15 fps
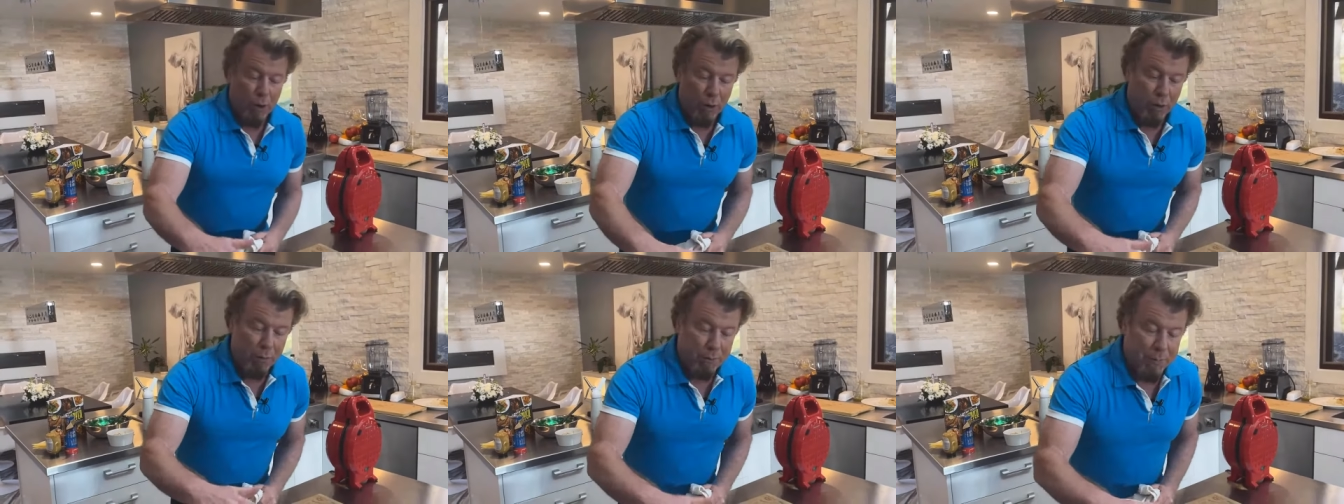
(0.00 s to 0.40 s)

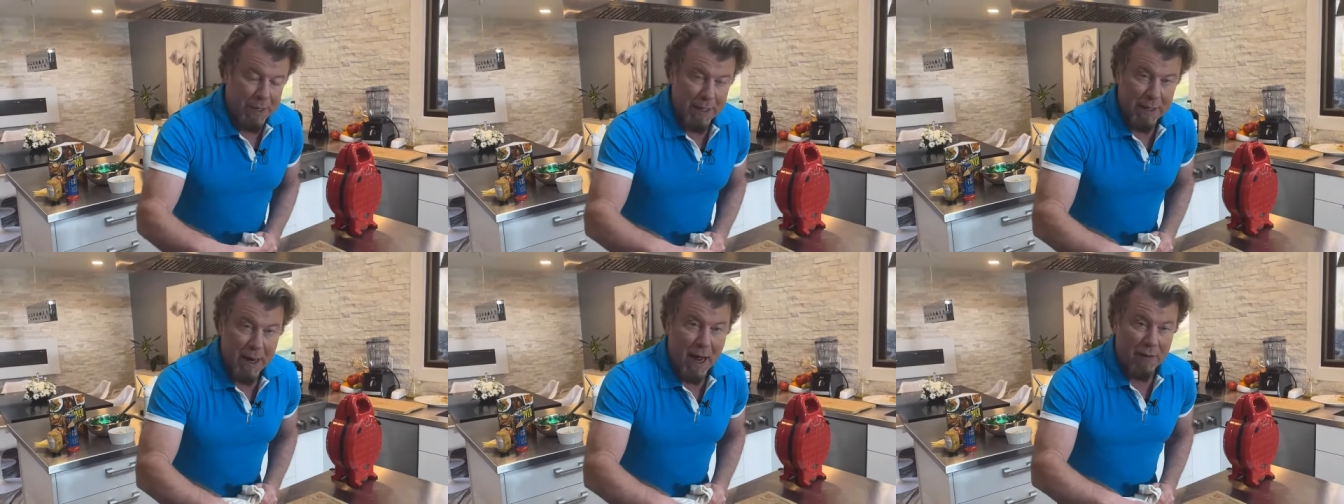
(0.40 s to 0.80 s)
will
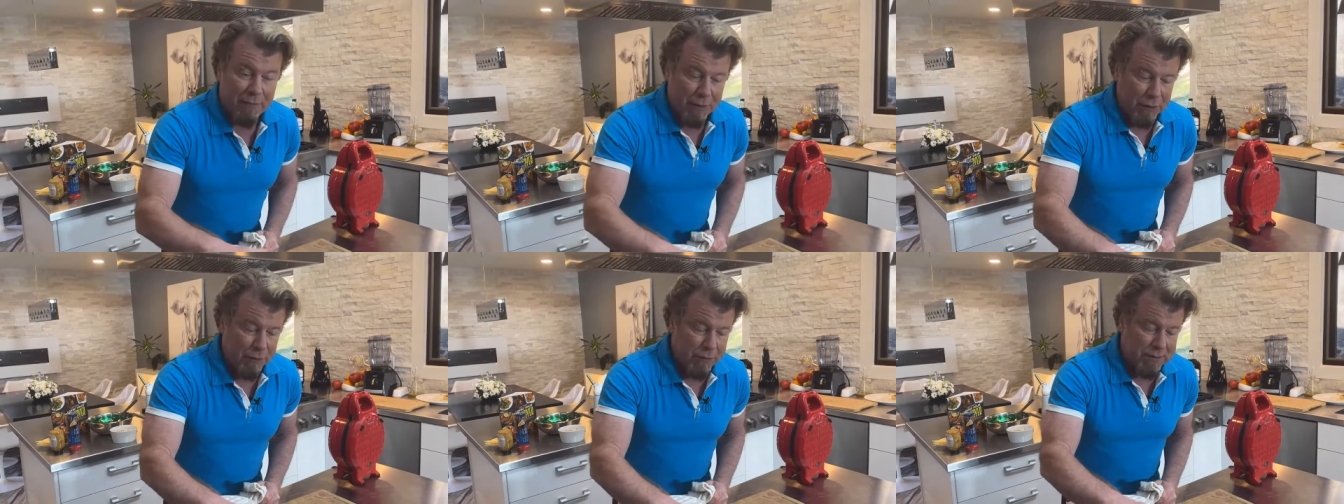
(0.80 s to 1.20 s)
be
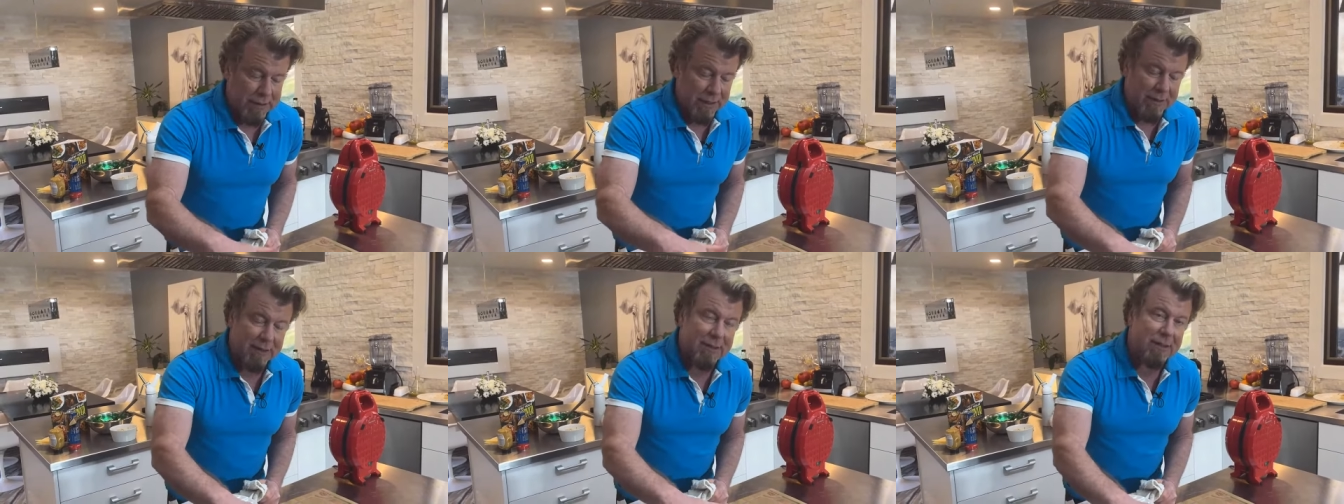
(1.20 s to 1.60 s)
enough. And you'll
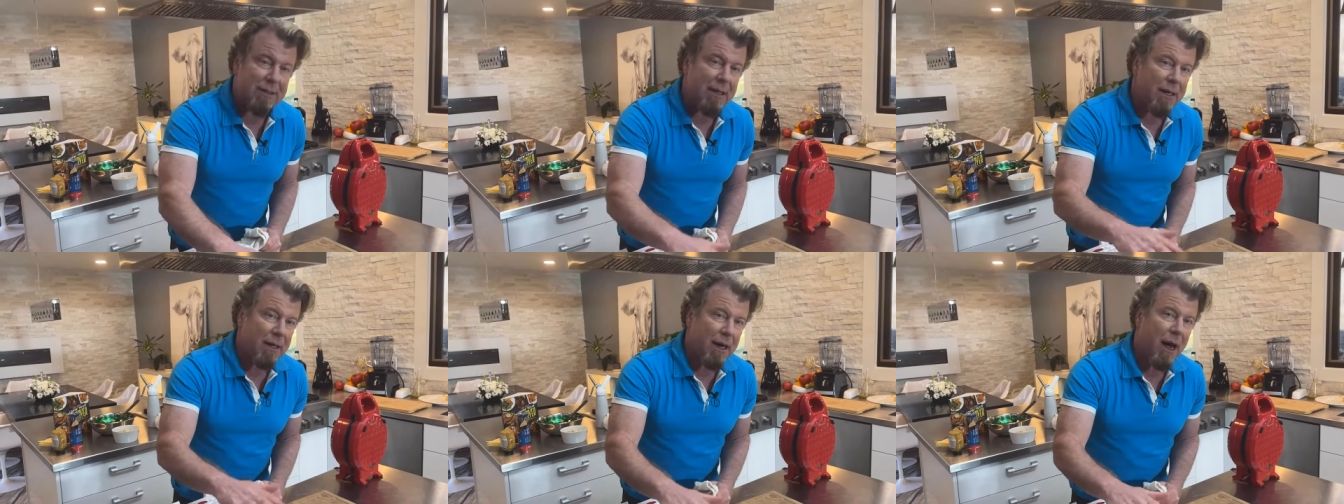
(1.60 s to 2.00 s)
see this is
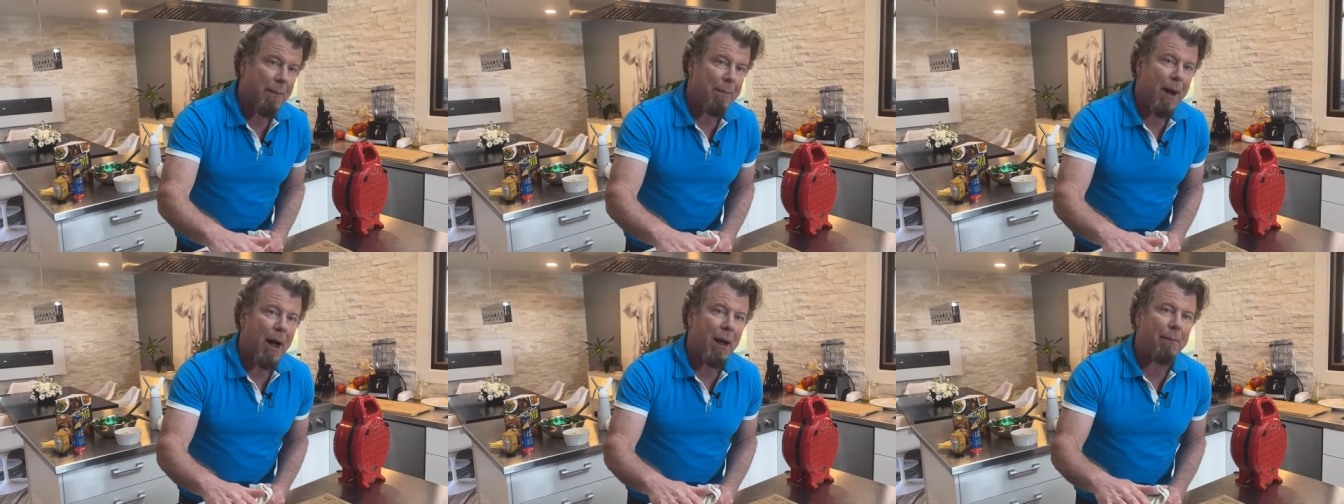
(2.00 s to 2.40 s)
going to
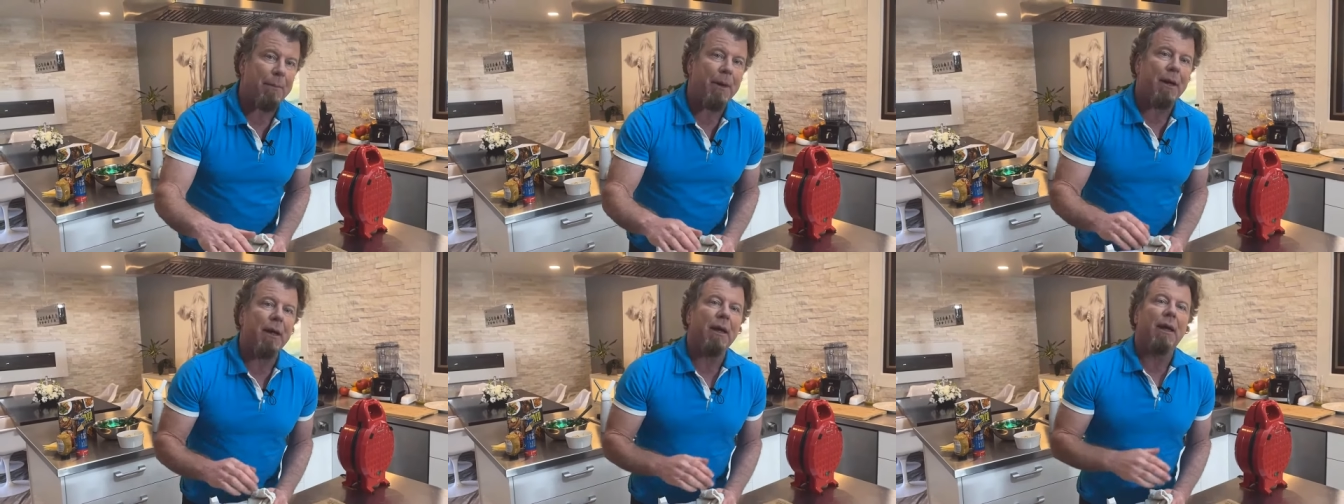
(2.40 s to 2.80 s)
come
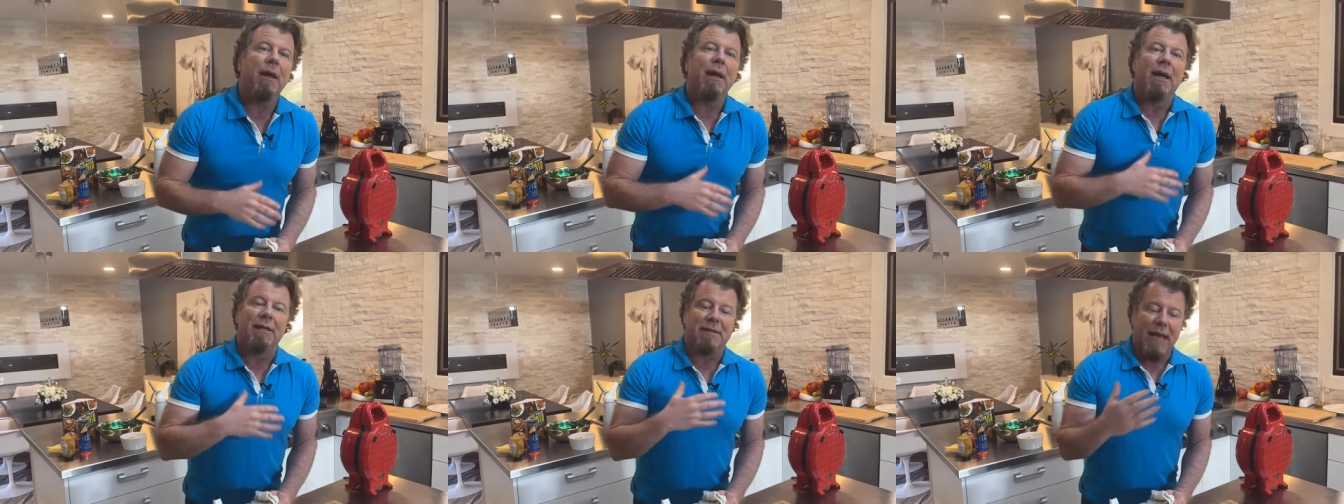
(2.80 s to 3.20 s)
up.
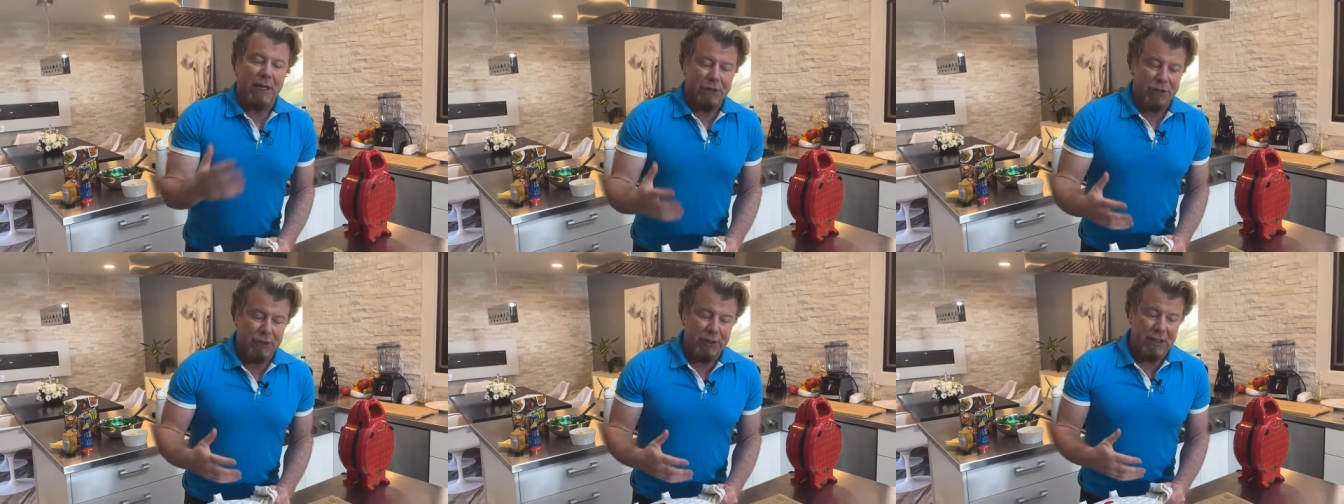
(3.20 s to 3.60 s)
It's
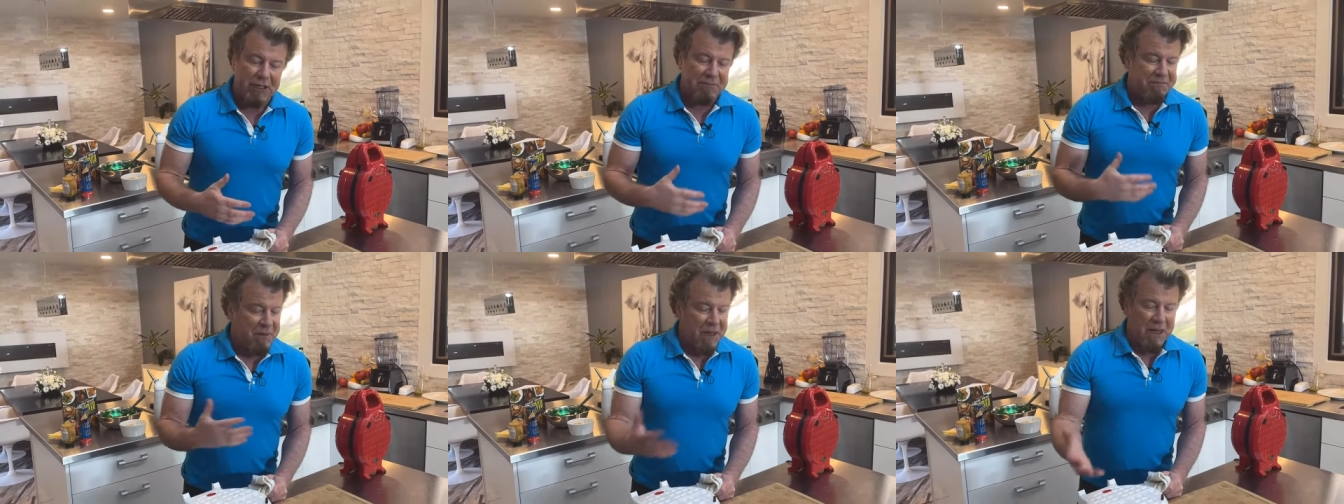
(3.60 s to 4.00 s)

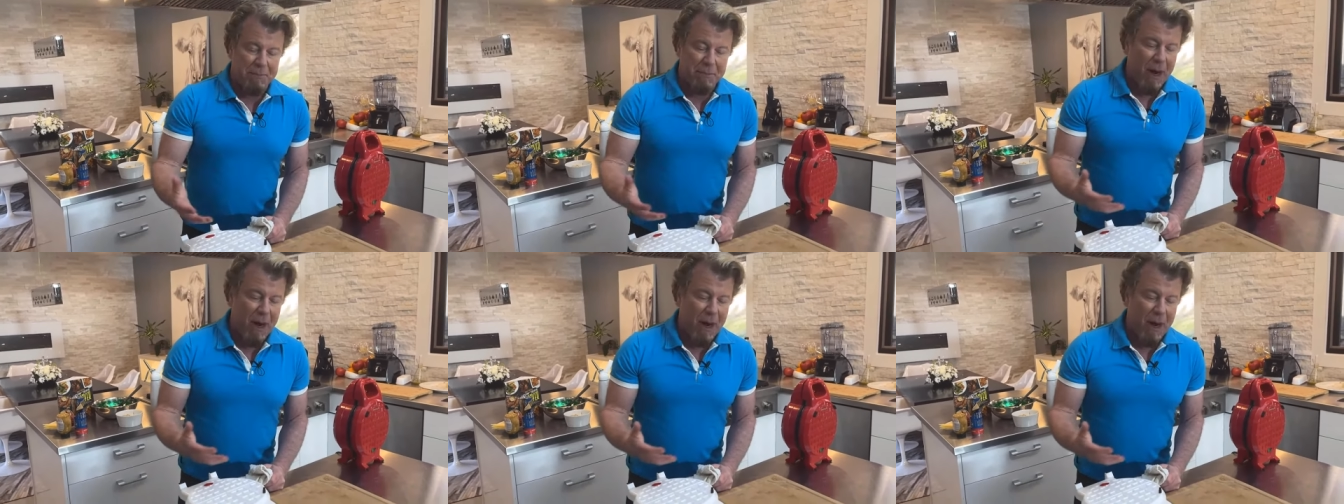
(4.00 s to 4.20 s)
actually